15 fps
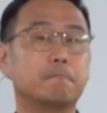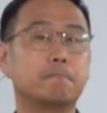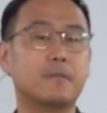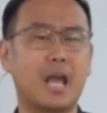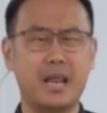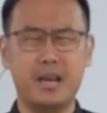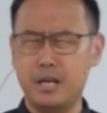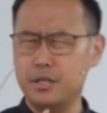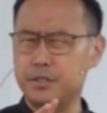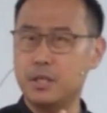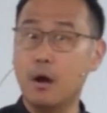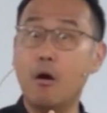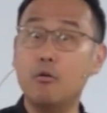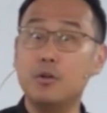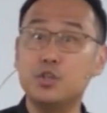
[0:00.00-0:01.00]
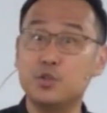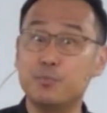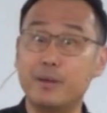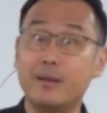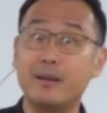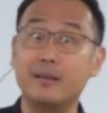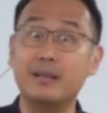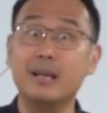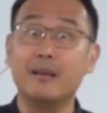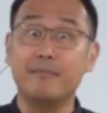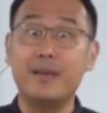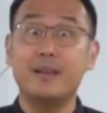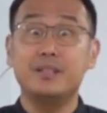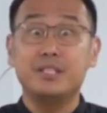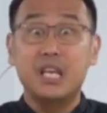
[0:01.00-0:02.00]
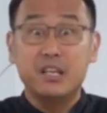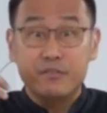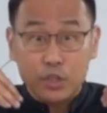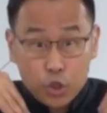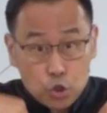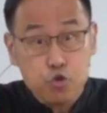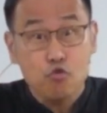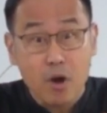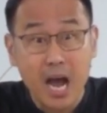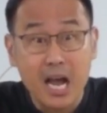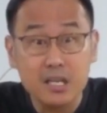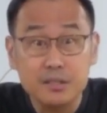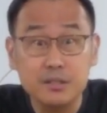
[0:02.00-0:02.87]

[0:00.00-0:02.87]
And it is the Holy Spirit that is given to us